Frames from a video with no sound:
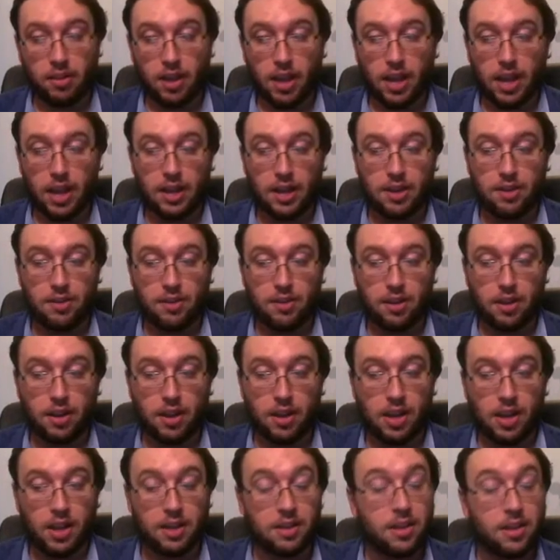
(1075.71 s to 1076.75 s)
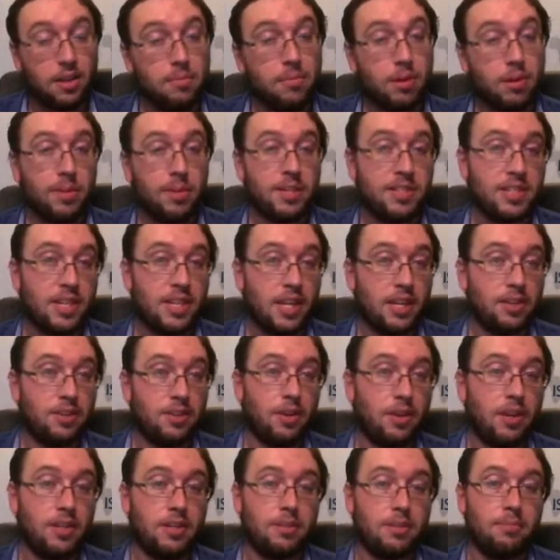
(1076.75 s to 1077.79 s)
and implementing
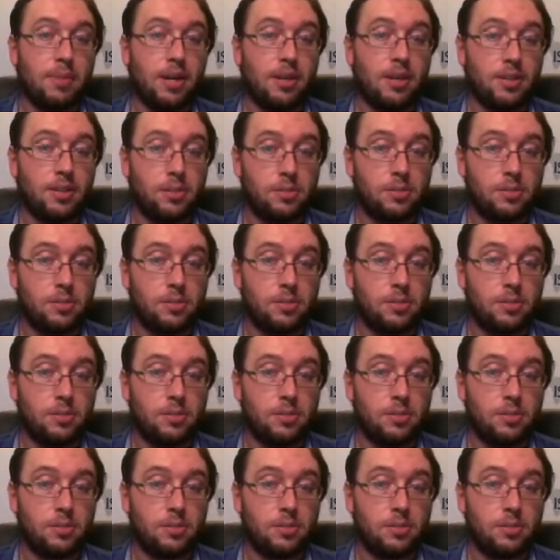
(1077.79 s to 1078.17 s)
integrated maritime